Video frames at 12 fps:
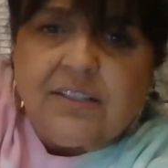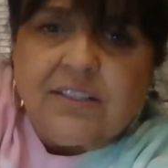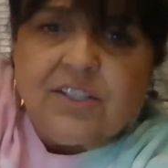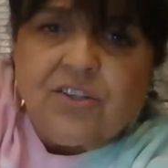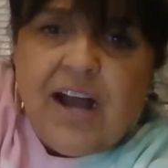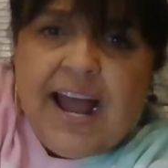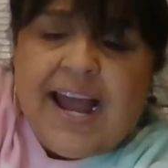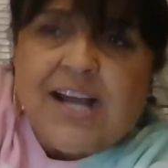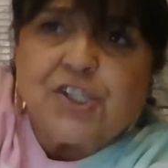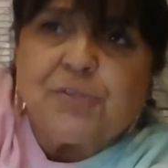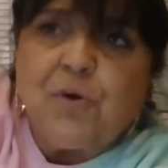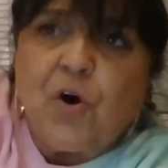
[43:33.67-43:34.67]
little
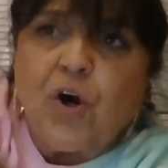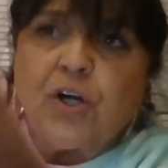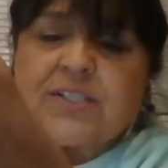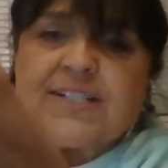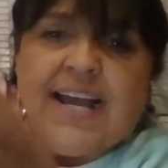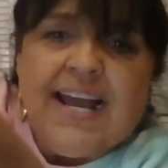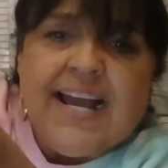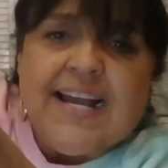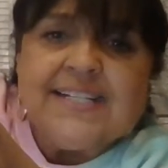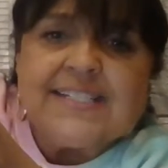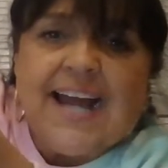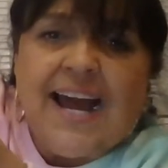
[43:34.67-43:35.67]
hash marks.
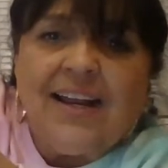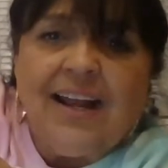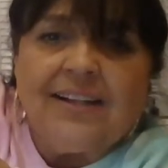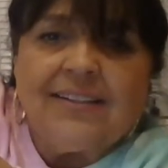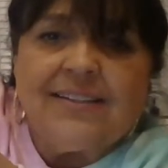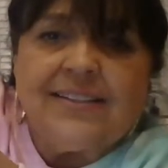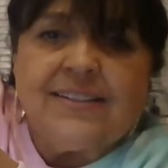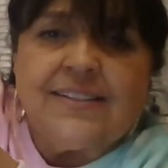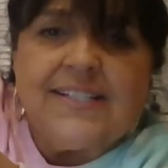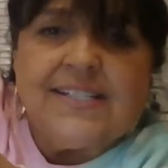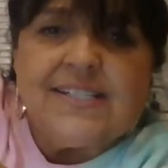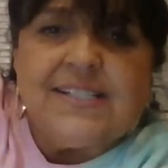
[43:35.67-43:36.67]
It's got like,
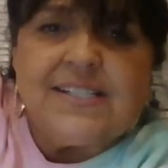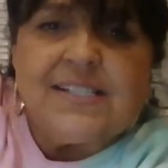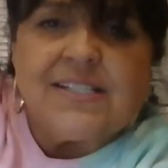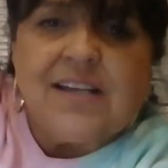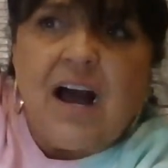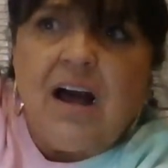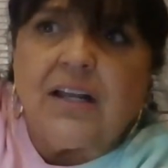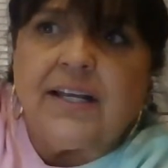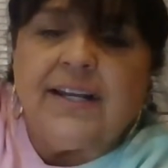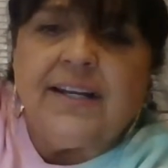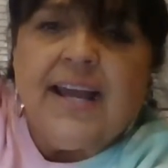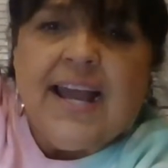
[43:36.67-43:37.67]
this is
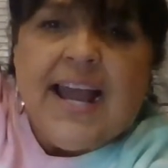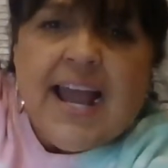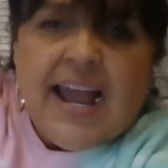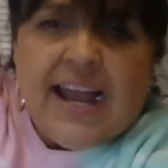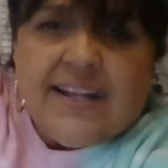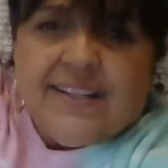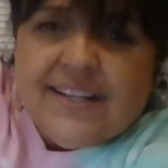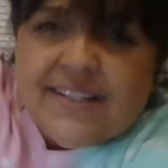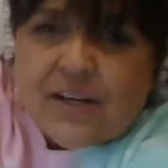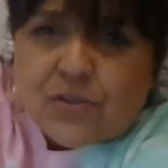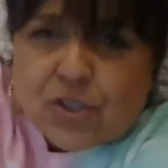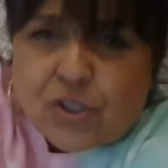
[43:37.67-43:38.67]
solid. And then
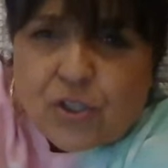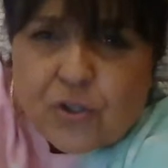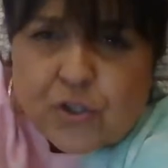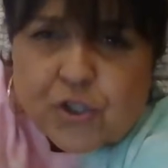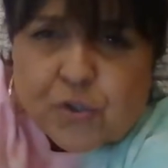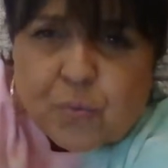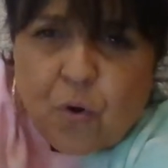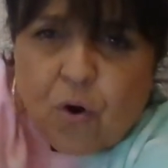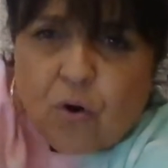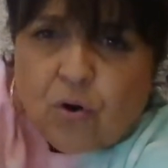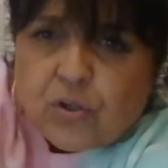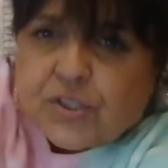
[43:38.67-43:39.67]
those little
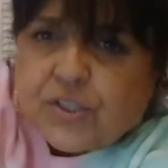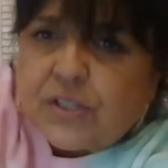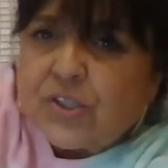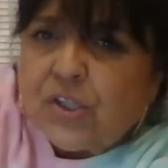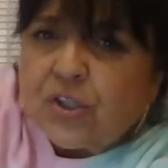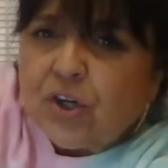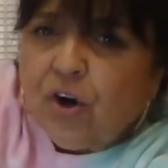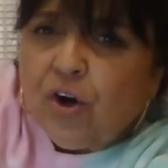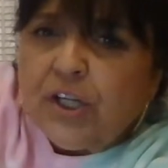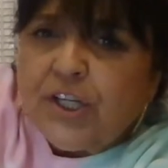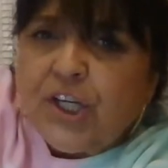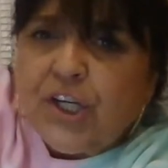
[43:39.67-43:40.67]
swirls, those little
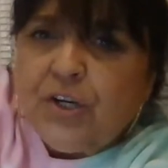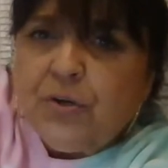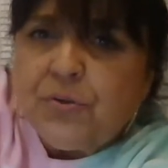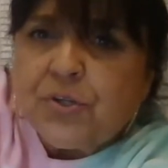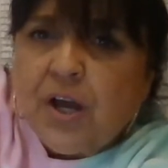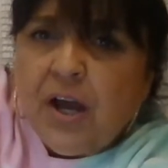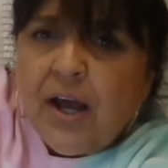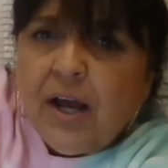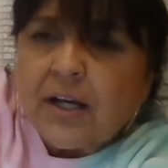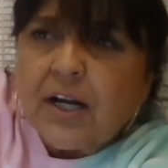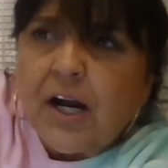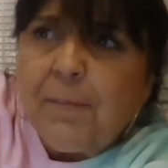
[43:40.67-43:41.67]
curlicues
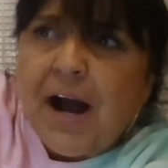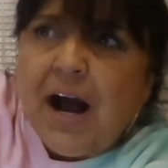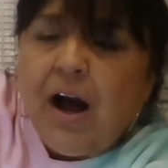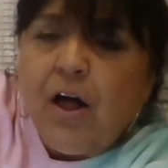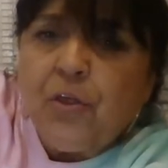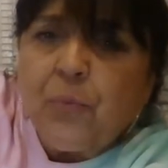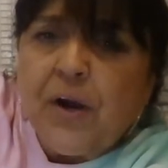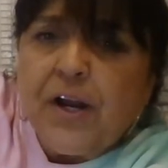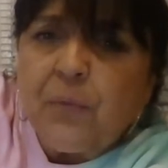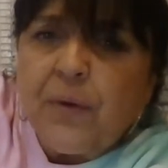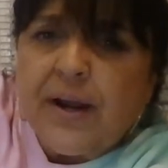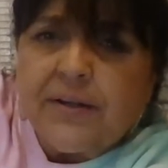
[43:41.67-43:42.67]
come all the way
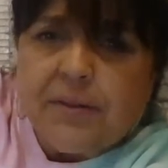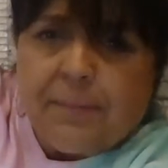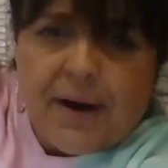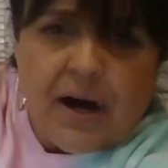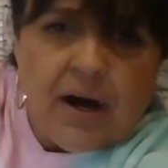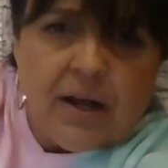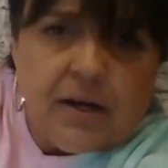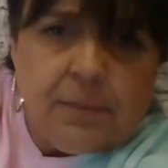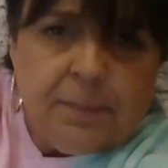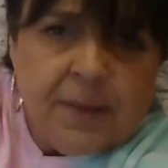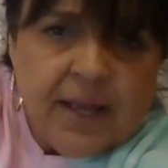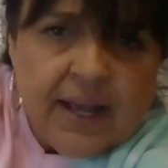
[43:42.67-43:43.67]
around the
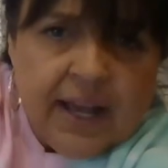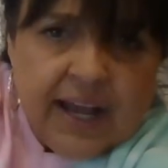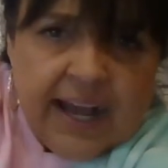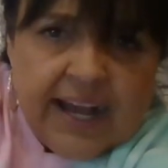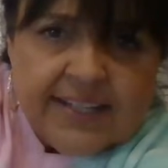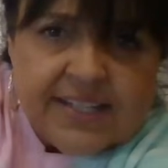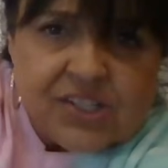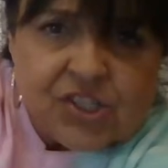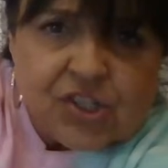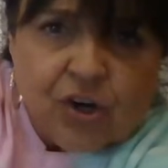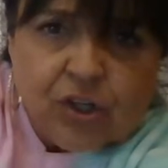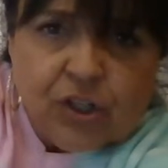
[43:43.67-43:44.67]
bottom and then
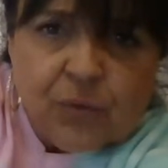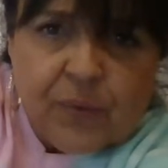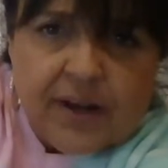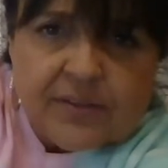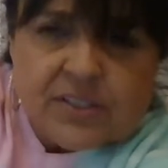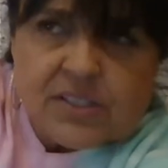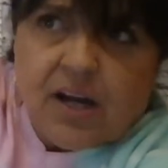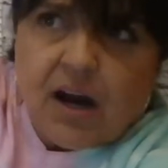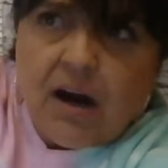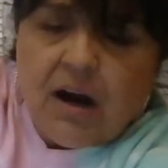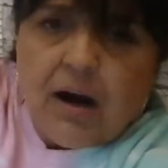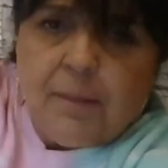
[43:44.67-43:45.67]
circle around the
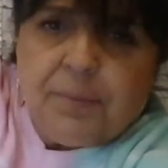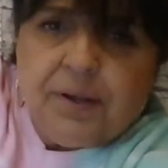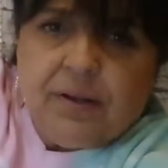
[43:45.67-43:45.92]
top.